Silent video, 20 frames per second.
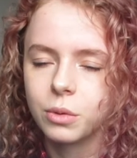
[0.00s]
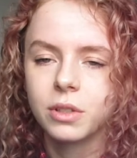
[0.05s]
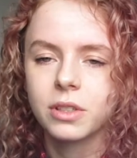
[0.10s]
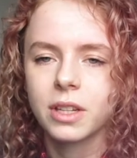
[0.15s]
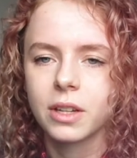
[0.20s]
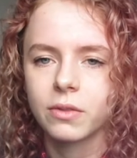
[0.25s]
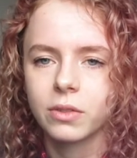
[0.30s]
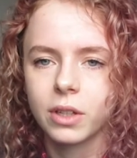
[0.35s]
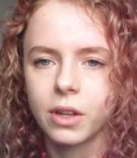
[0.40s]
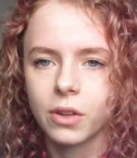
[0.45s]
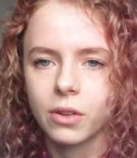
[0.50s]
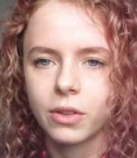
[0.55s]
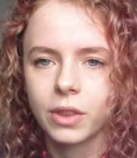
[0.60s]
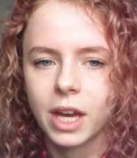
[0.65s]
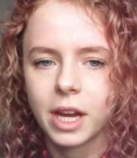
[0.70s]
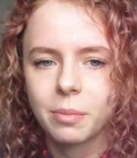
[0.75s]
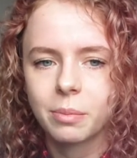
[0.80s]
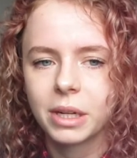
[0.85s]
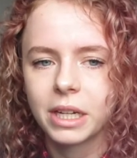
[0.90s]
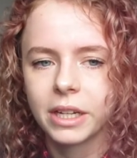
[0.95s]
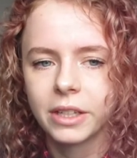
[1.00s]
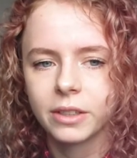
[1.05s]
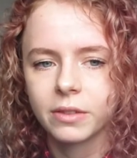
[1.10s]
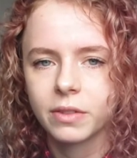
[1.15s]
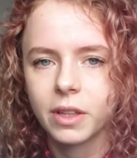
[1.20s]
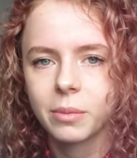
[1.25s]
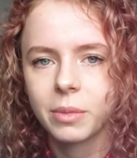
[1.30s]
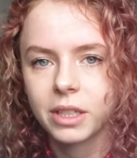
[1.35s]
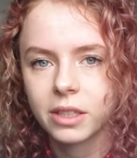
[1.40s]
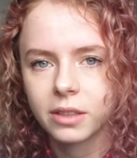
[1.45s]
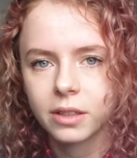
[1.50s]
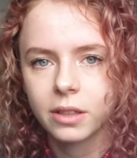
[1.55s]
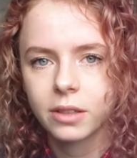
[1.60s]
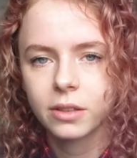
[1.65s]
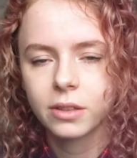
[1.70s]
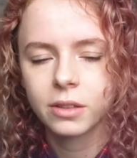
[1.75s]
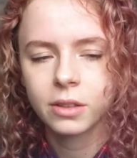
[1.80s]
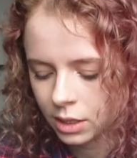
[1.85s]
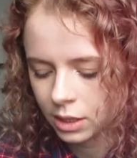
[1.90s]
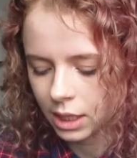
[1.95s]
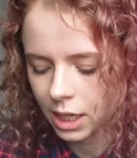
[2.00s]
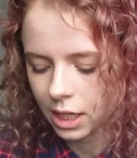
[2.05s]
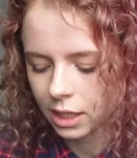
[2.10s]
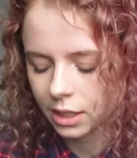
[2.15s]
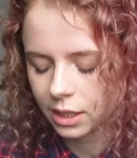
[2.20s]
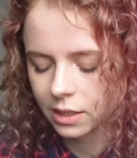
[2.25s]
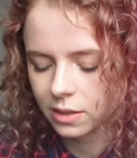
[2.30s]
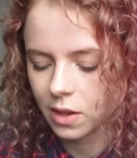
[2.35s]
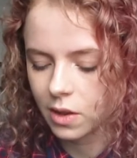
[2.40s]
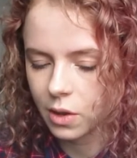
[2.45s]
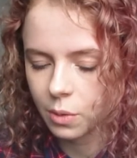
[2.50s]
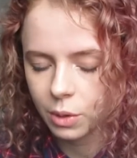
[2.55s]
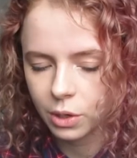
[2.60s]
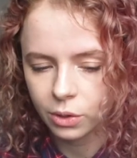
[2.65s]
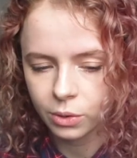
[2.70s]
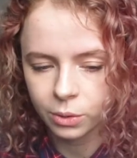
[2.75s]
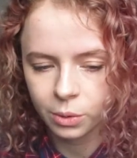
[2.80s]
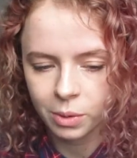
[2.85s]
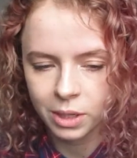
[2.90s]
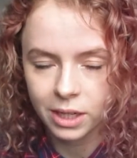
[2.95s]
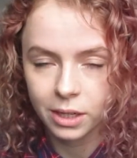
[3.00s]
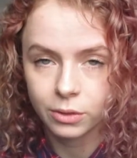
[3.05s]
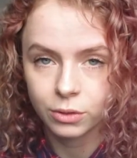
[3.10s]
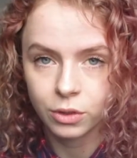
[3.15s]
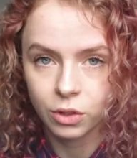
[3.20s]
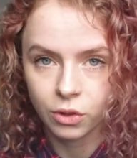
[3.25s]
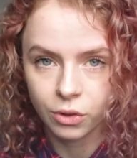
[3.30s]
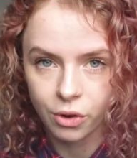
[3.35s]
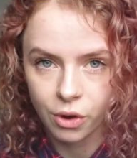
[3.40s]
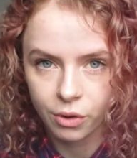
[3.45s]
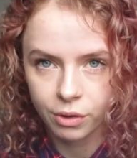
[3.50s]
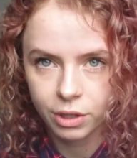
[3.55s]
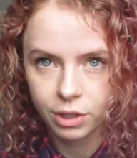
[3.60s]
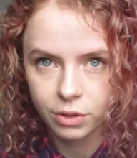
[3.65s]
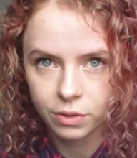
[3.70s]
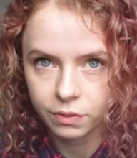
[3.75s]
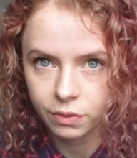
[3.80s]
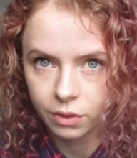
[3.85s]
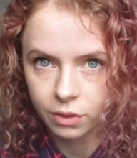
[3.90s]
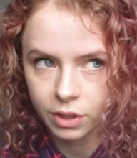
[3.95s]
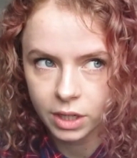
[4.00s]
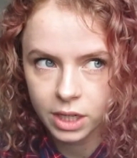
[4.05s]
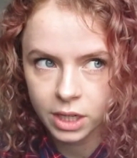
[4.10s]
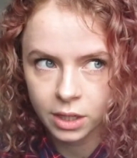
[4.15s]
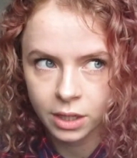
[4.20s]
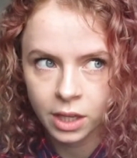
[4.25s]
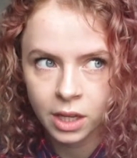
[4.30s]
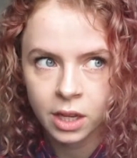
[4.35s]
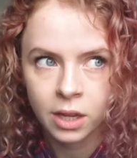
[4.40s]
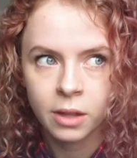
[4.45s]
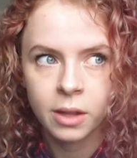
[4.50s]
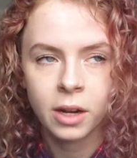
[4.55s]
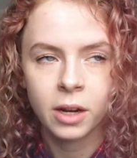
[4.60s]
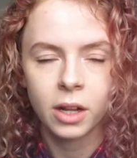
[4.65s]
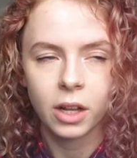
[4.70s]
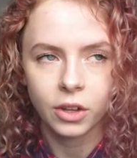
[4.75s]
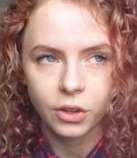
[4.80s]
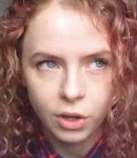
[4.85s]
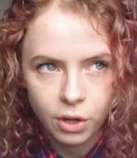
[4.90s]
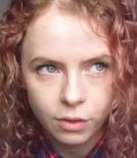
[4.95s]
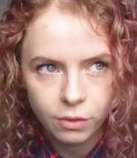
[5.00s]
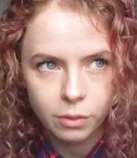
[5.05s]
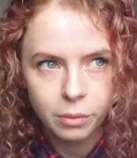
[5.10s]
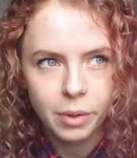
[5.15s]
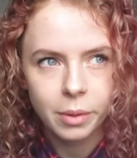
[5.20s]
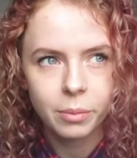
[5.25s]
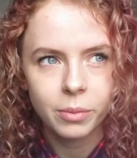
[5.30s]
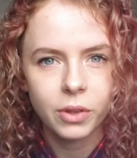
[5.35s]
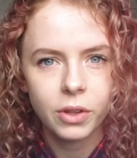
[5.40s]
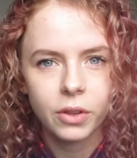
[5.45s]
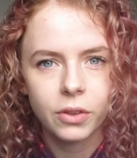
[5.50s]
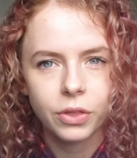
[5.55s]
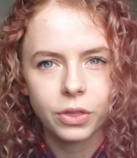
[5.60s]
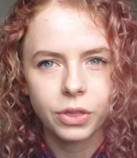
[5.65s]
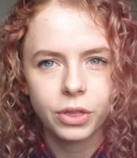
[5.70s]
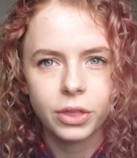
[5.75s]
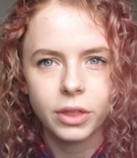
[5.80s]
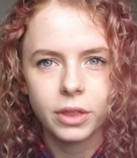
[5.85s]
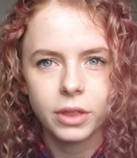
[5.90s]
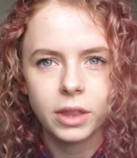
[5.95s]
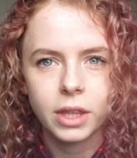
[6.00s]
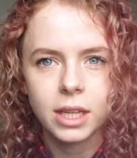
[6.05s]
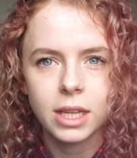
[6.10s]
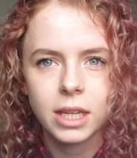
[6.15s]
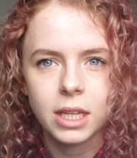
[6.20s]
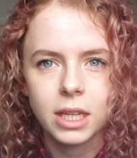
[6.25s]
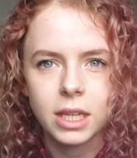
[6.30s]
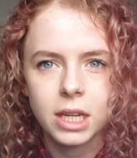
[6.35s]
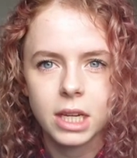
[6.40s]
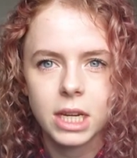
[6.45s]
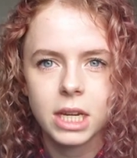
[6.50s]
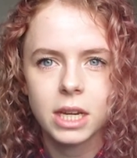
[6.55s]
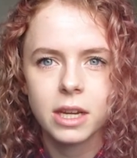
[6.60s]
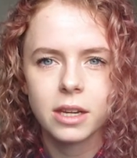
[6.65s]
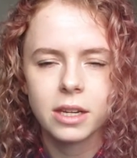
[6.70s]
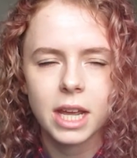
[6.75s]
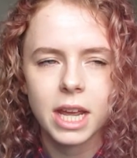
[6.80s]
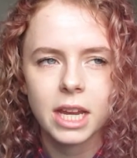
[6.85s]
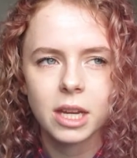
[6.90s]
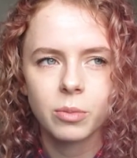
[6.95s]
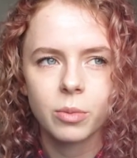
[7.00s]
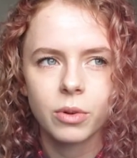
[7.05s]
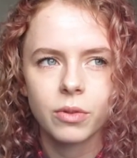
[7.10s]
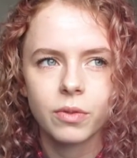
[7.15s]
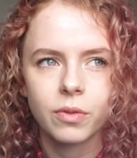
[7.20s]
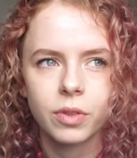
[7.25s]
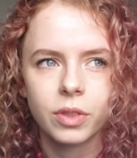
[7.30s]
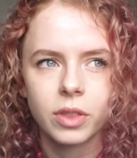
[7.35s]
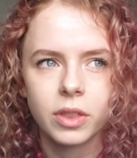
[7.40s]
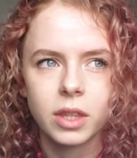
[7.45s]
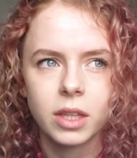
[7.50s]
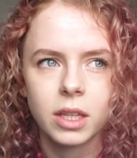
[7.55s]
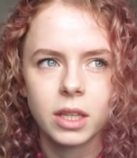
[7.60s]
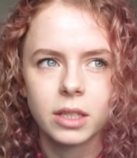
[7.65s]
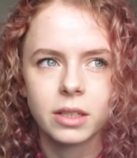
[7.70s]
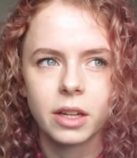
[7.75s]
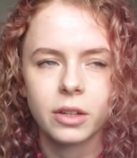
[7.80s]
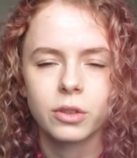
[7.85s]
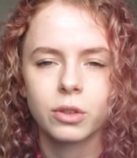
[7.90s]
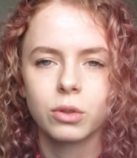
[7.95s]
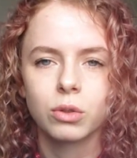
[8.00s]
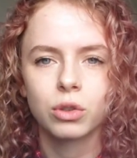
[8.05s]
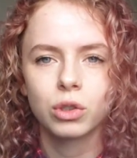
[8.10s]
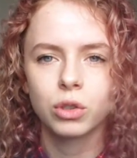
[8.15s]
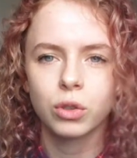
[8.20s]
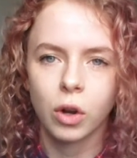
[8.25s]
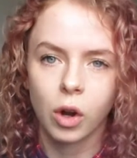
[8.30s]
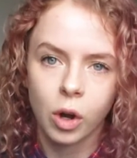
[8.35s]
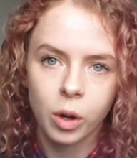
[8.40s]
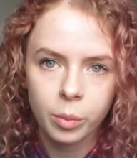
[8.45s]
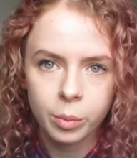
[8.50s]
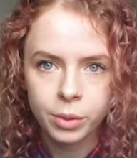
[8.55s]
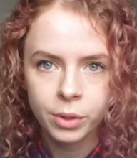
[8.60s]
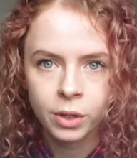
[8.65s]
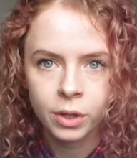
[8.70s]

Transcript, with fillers: was never that bad, if that makes sense. Yeah, like I said, I went all the way down to Norwich for it. I can't remember the name of the tattoo shop,